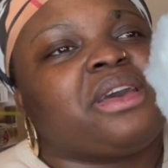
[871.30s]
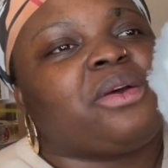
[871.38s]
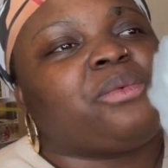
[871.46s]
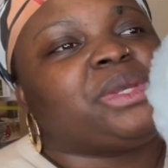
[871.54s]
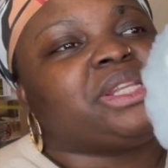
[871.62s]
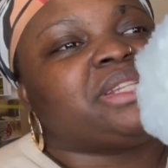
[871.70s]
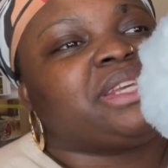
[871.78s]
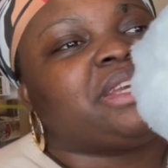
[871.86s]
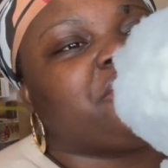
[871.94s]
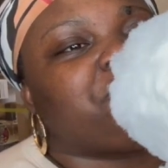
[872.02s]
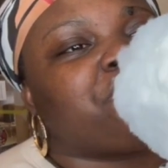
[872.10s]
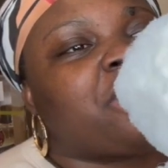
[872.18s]
we
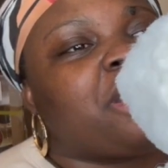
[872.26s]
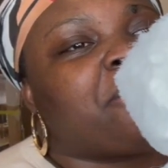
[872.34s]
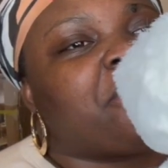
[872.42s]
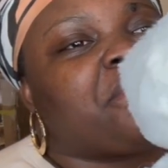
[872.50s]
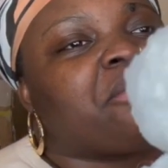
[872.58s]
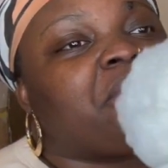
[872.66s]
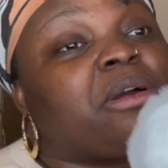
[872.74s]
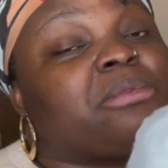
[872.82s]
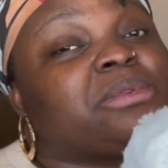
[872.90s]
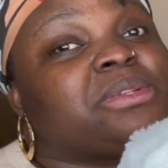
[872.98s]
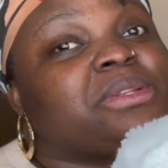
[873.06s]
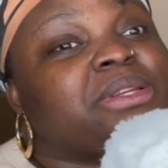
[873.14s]
did grab
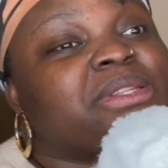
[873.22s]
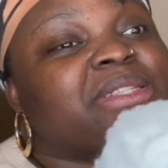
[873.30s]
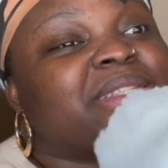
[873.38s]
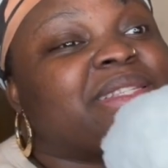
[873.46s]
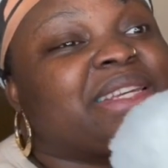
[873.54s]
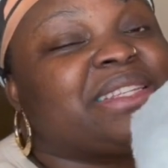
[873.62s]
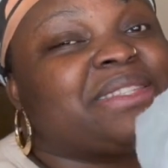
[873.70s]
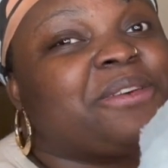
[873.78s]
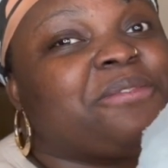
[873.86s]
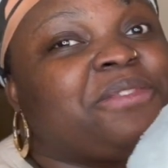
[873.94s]
around six of